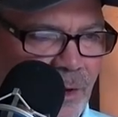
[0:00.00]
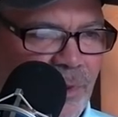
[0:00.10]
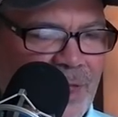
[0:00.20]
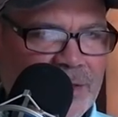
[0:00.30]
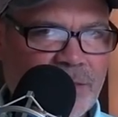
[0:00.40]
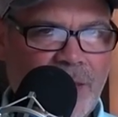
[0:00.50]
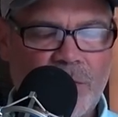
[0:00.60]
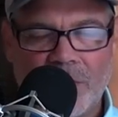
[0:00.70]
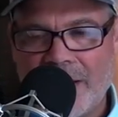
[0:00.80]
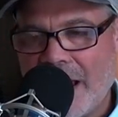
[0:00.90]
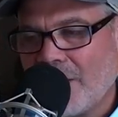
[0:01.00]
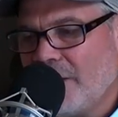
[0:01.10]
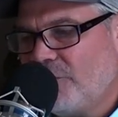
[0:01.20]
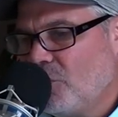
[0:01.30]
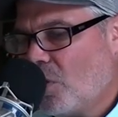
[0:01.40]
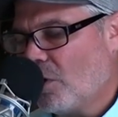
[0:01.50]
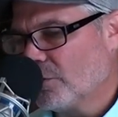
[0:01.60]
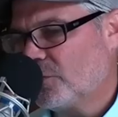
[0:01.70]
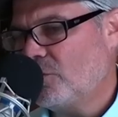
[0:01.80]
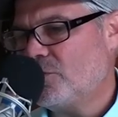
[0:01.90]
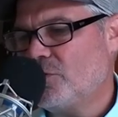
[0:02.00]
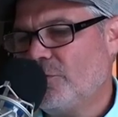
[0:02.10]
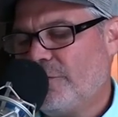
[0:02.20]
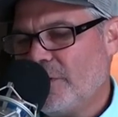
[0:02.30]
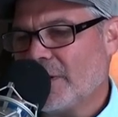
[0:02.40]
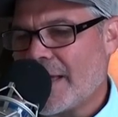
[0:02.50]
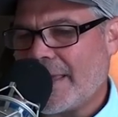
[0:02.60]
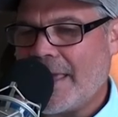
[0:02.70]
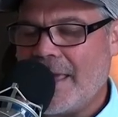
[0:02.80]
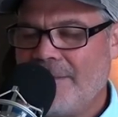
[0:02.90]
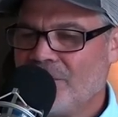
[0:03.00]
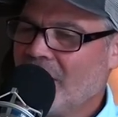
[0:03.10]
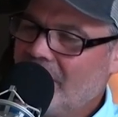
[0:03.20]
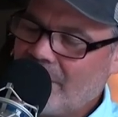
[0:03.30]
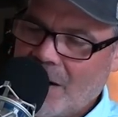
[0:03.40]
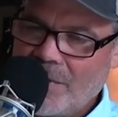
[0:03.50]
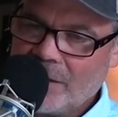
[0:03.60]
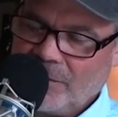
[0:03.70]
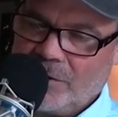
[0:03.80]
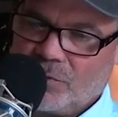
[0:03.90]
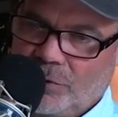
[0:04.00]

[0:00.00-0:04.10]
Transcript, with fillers: But that's the main one. Now, if you also do feel like, hey, my red thread's